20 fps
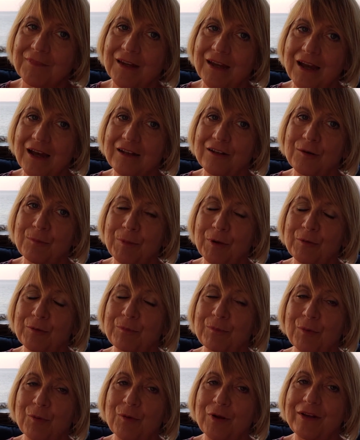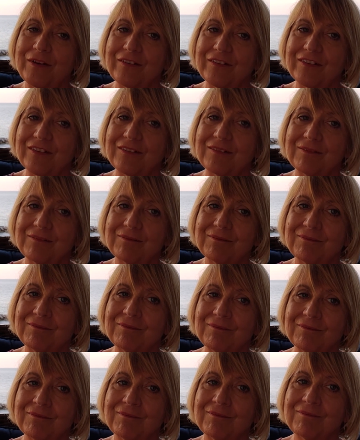Collarbone point,
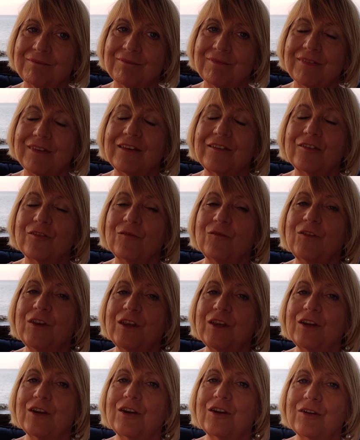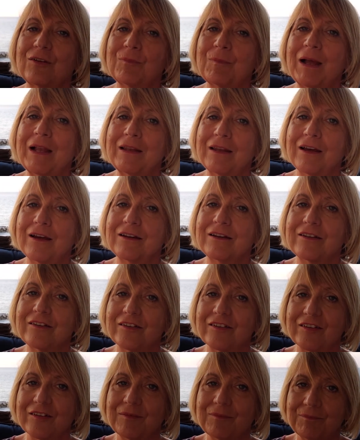this fear in my
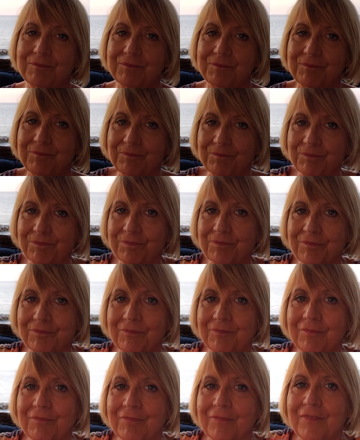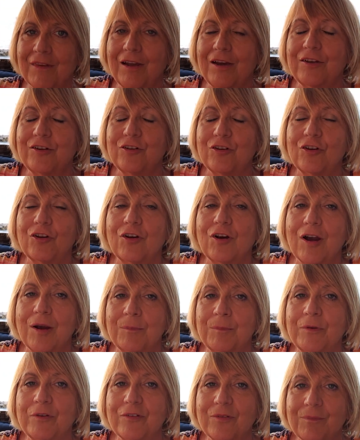lungs. Under your
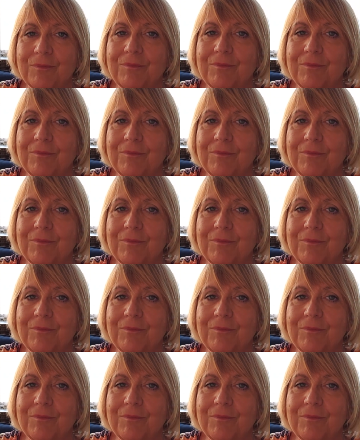arms.